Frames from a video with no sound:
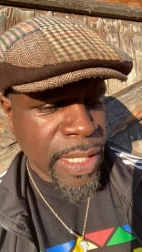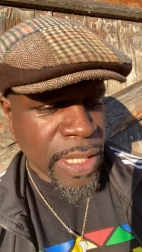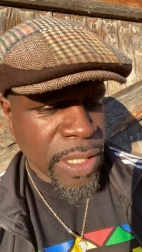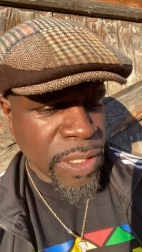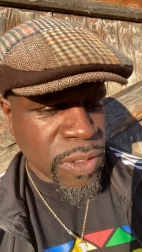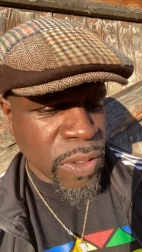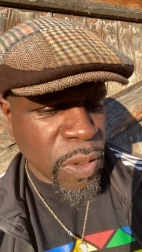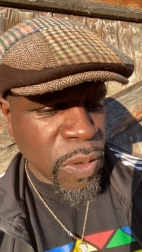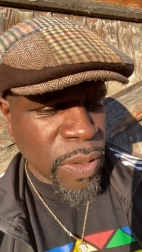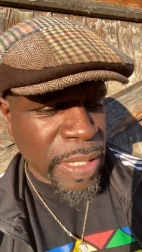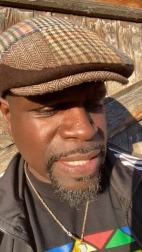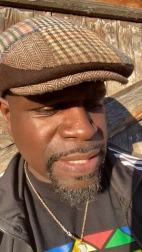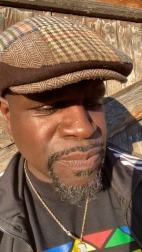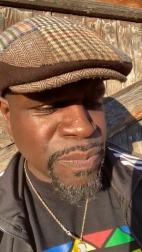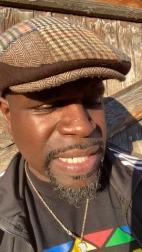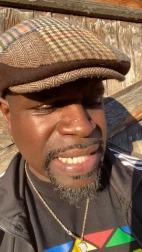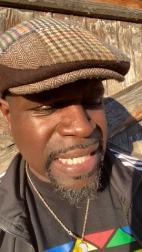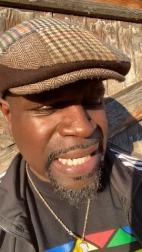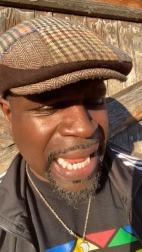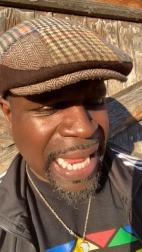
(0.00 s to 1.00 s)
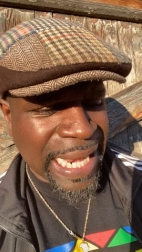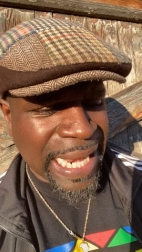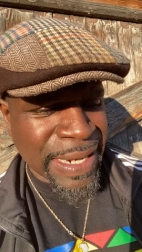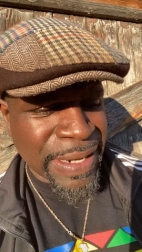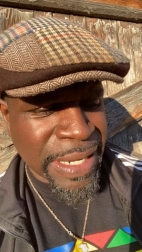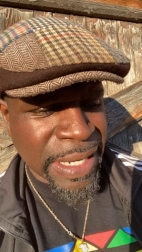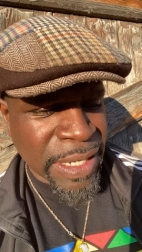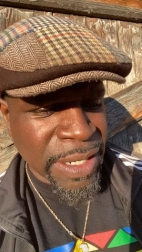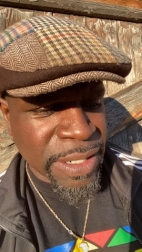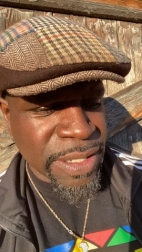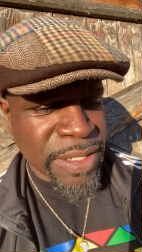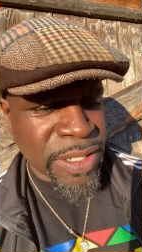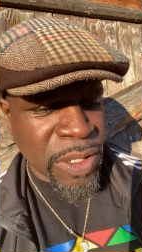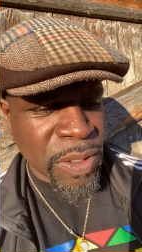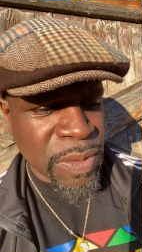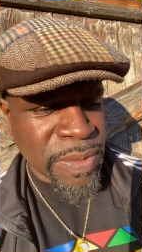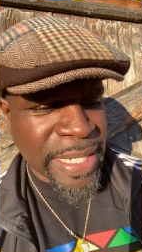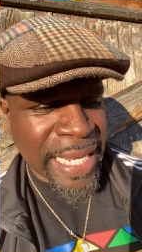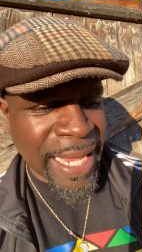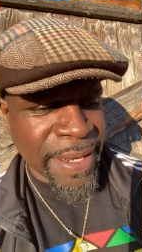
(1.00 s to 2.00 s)
So as we I looked
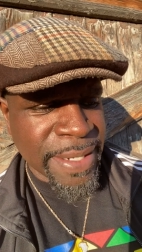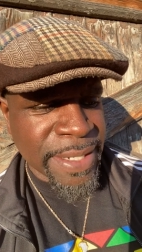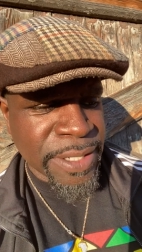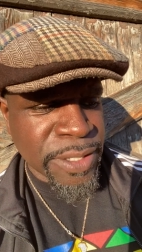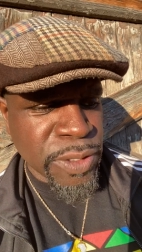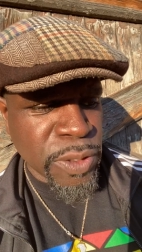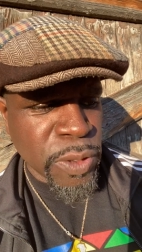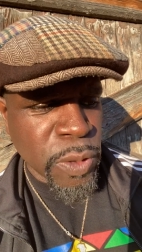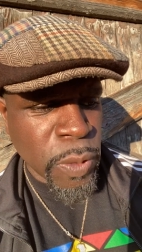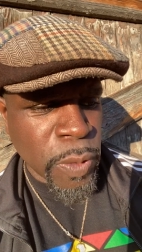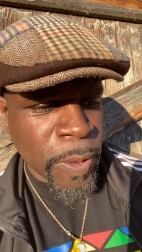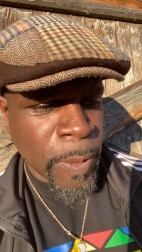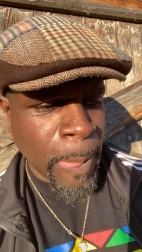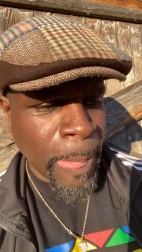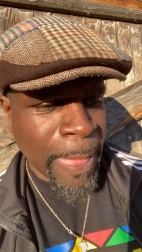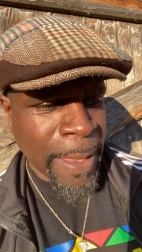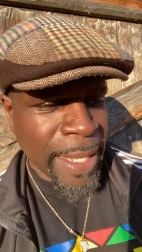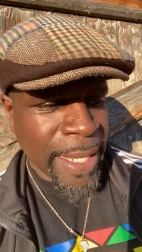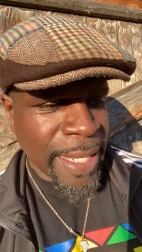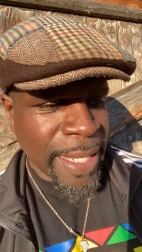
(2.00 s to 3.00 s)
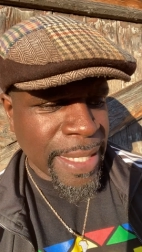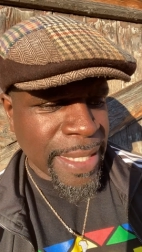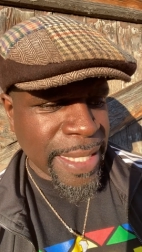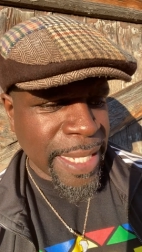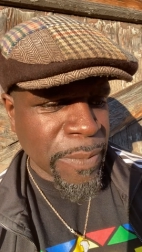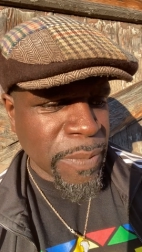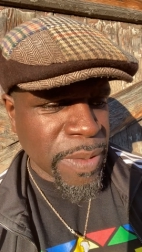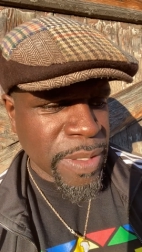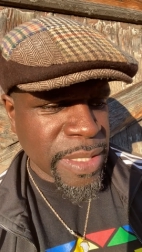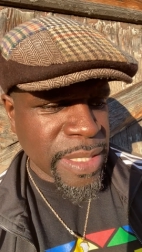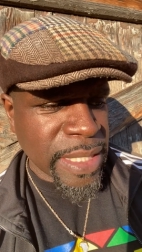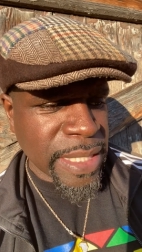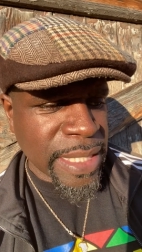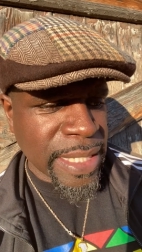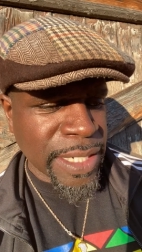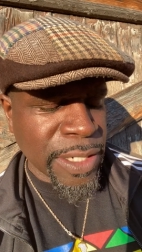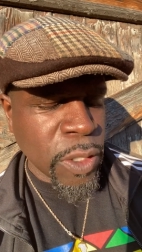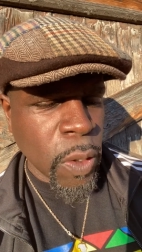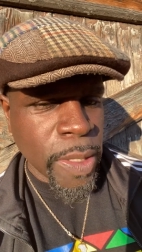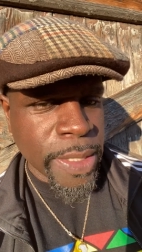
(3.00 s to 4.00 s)
on down into it, there was an
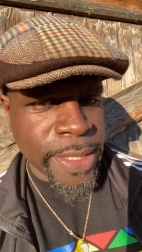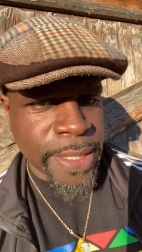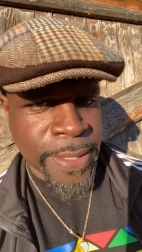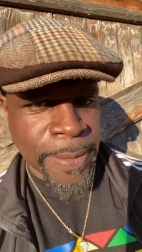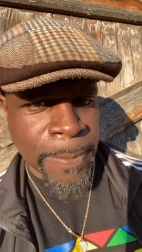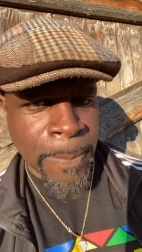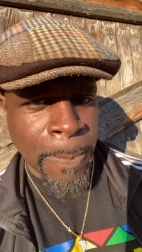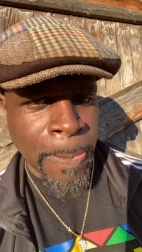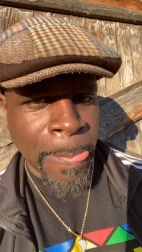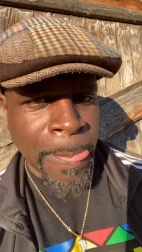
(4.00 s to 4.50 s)
anointing.